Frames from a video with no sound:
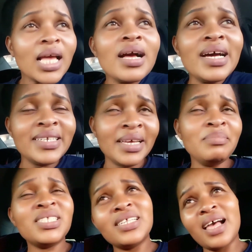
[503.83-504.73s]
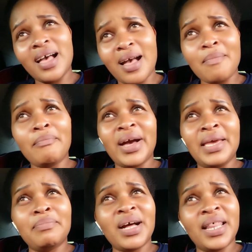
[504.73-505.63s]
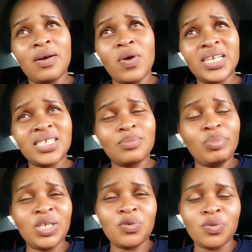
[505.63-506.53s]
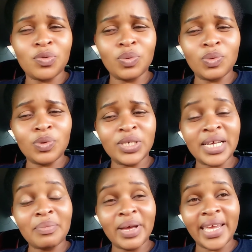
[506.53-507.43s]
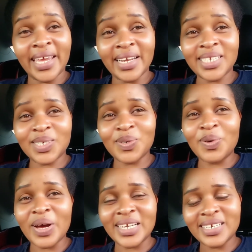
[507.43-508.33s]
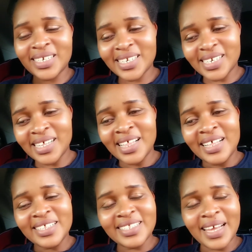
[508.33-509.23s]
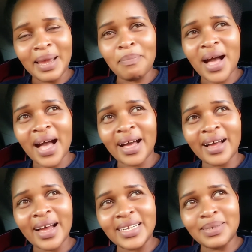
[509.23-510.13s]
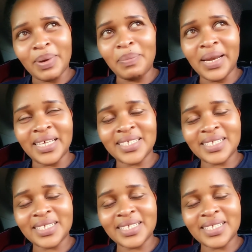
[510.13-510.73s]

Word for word: at times my mother wants me to to take my kids to go and stay back at my place